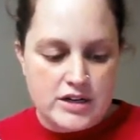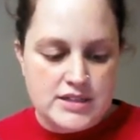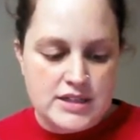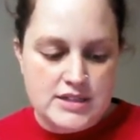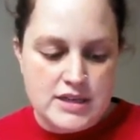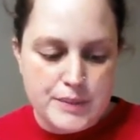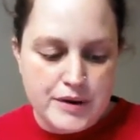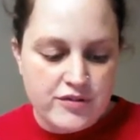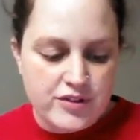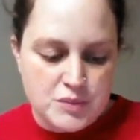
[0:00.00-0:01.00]
It says
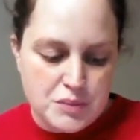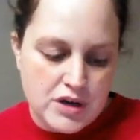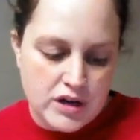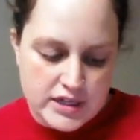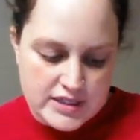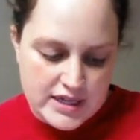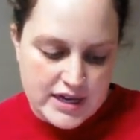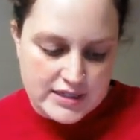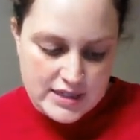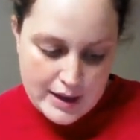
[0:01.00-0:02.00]
imperfect progress
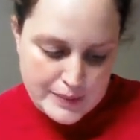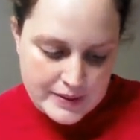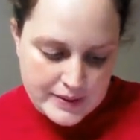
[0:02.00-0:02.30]
adds up.